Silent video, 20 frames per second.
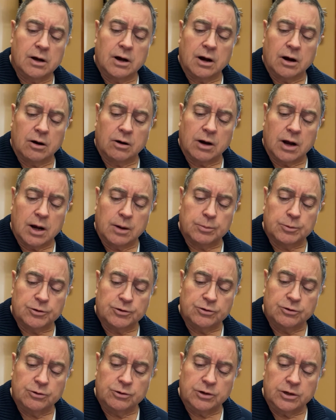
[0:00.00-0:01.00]
our
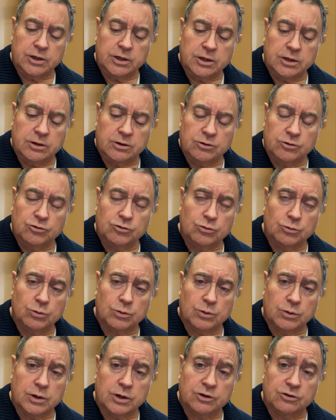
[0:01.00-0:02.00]
opportunity
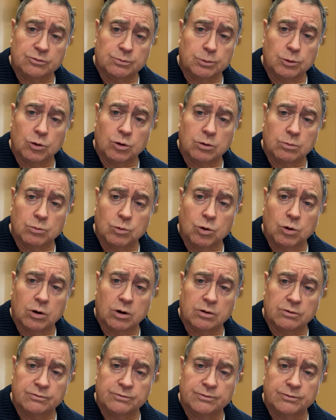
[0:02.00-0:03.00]
to explore
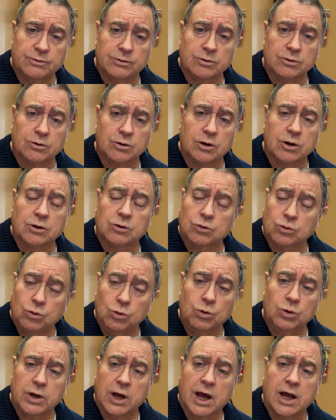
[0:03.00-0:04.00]
more of
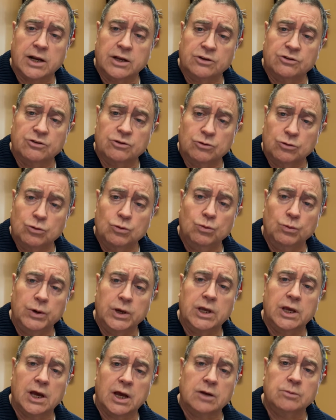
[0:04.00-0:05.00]
who God is and who
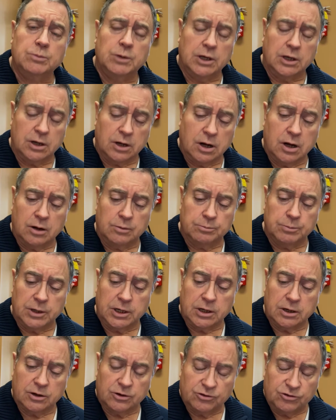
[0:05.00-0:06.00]
we can become,
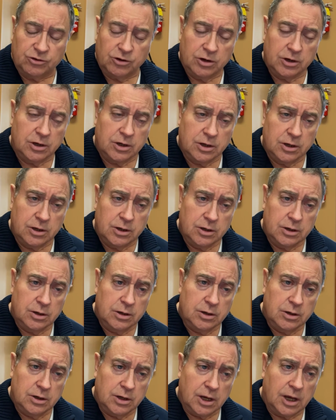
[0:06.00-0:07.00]
because
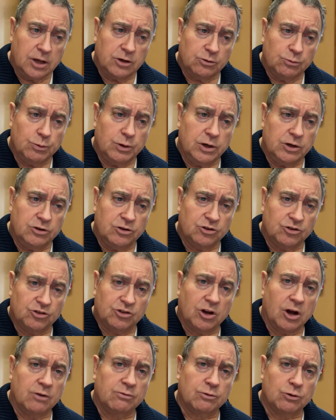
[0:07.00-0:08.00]
as we
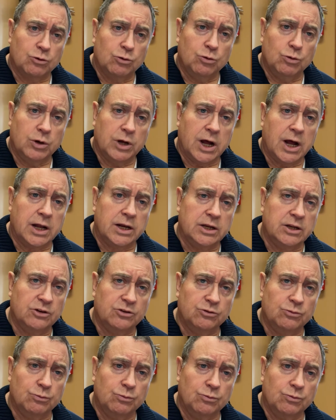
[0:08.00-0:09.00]
discover who God
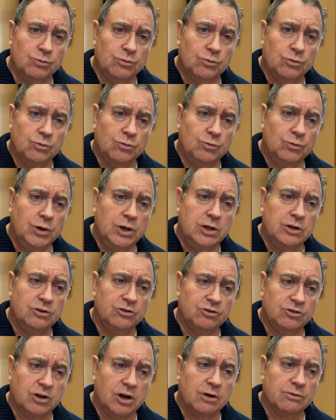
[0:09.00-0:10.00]
is, we
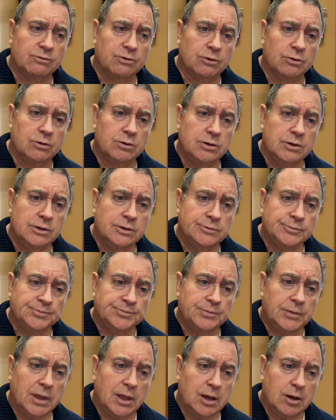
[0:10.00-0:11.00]
discover
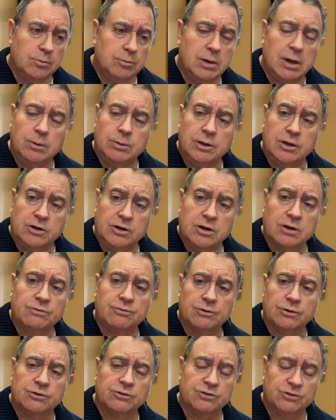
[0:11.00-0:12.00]
maybe the
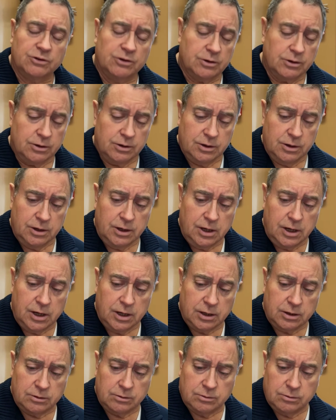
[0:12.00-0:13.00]
difference
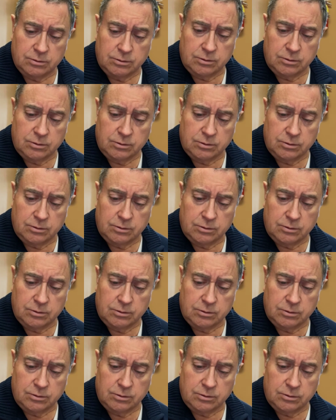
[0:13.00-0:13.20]
in